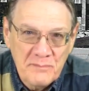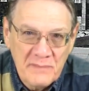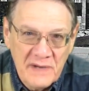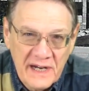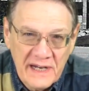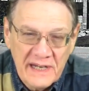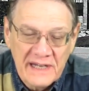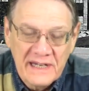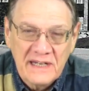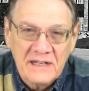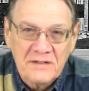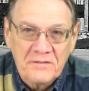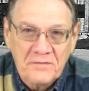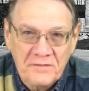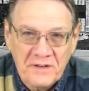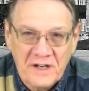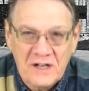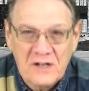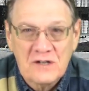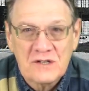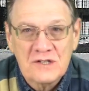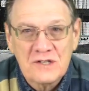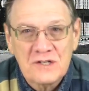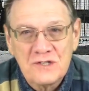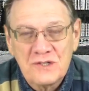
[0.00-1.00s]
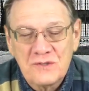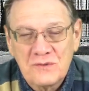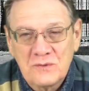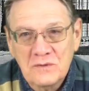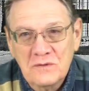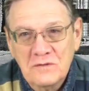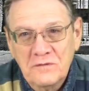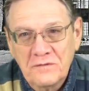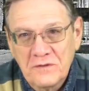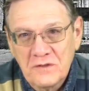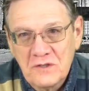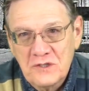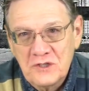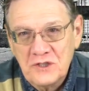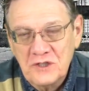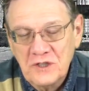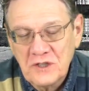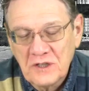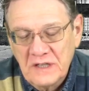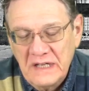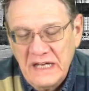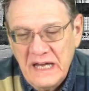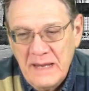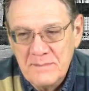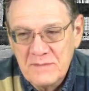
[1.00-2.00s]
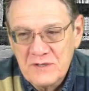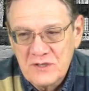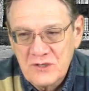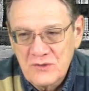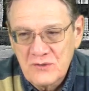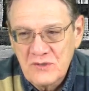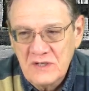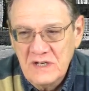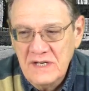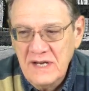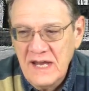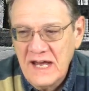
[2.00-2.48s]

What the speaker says: Mike Ferris through first year chemistry.